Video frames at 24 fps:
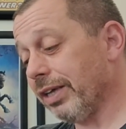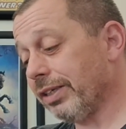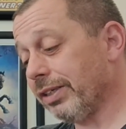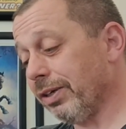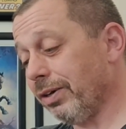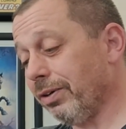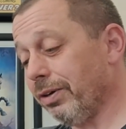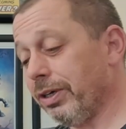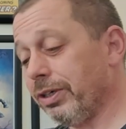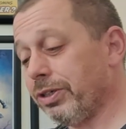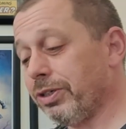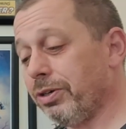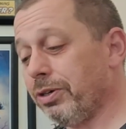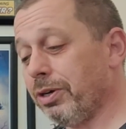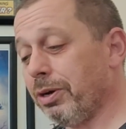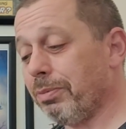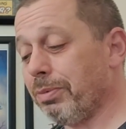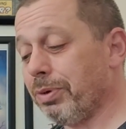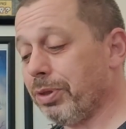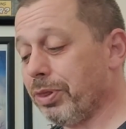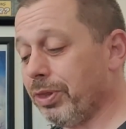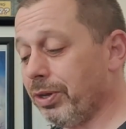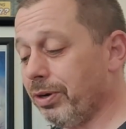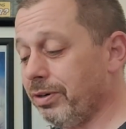So issue
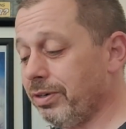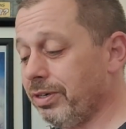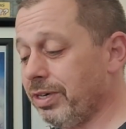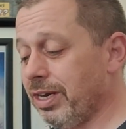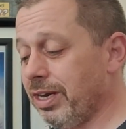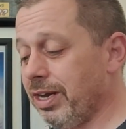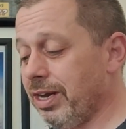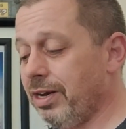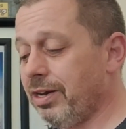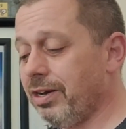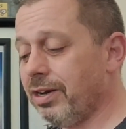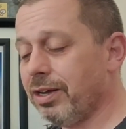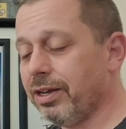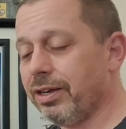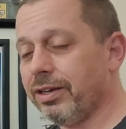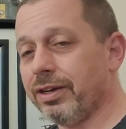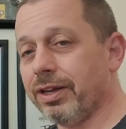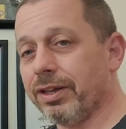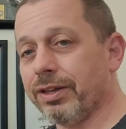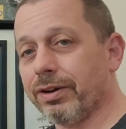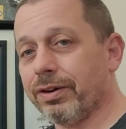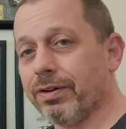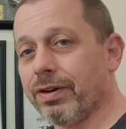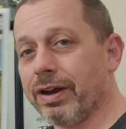number 13.
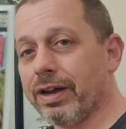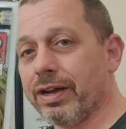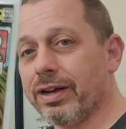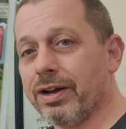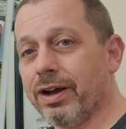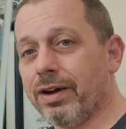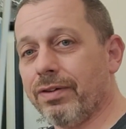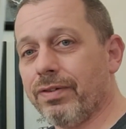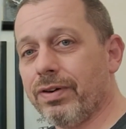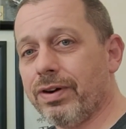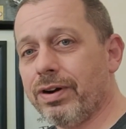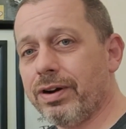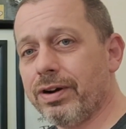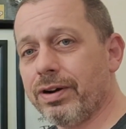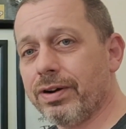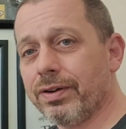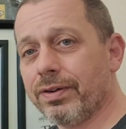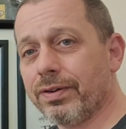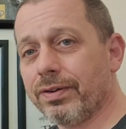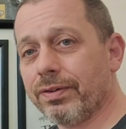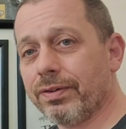Another great cover.